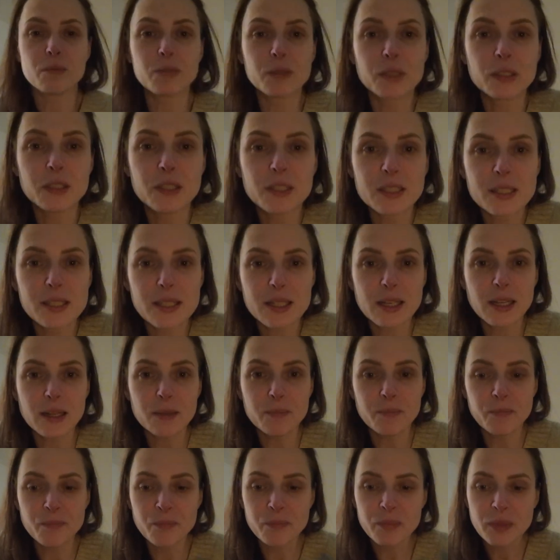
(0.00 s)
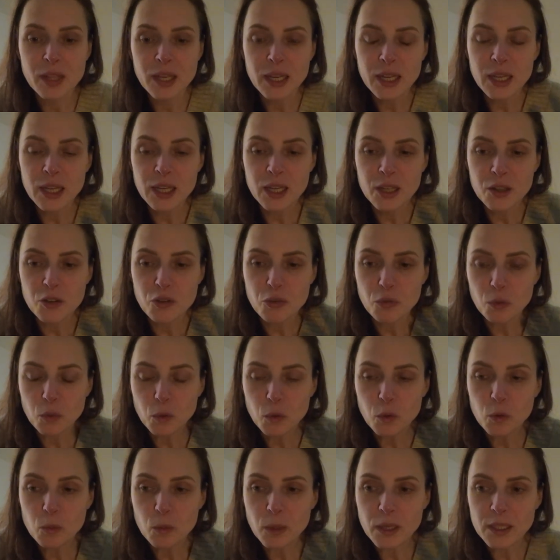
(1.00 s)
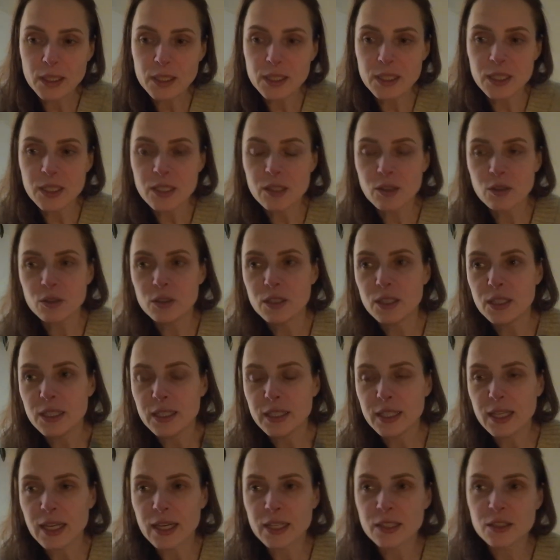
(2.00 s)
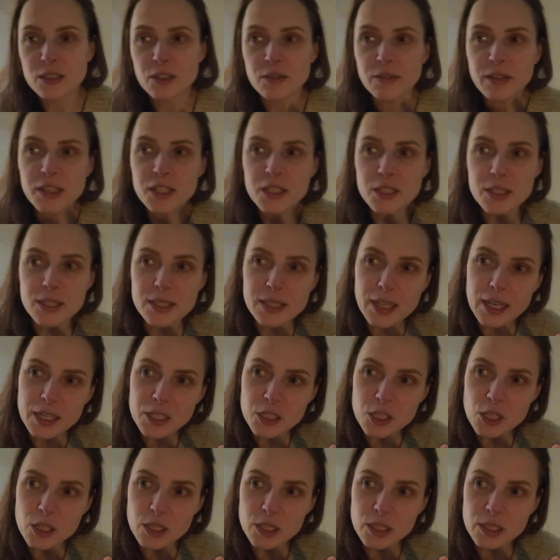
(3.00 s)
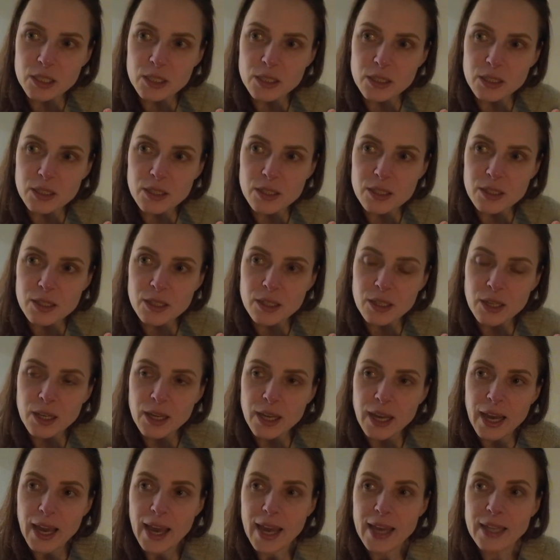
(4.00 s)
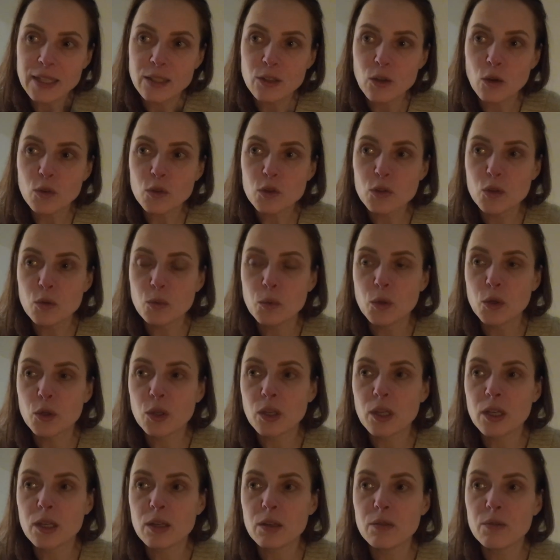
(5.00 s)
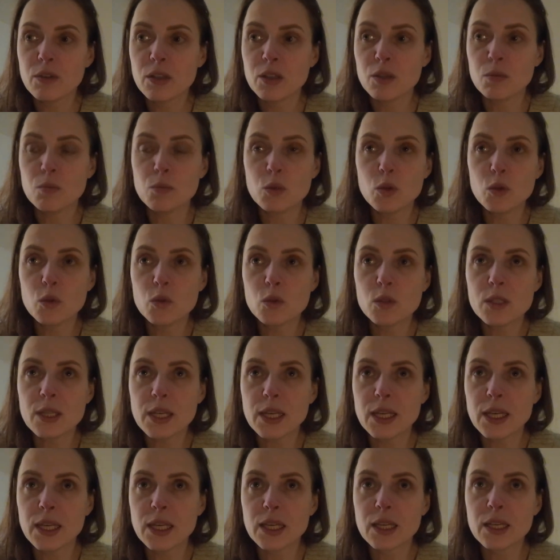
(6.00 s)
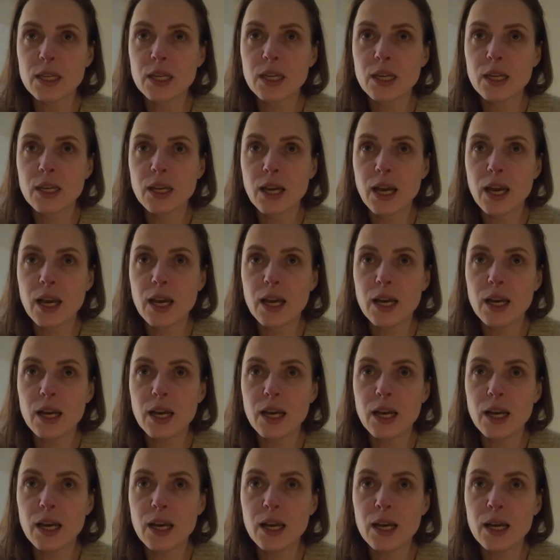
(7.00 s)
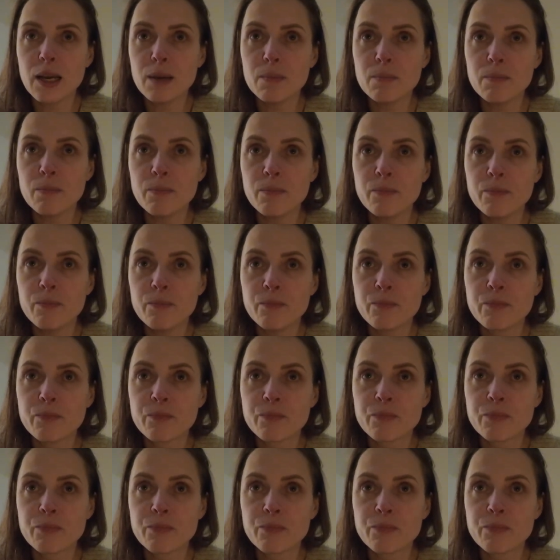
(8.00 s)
because through running these Kundalini activation sessions and also working with music from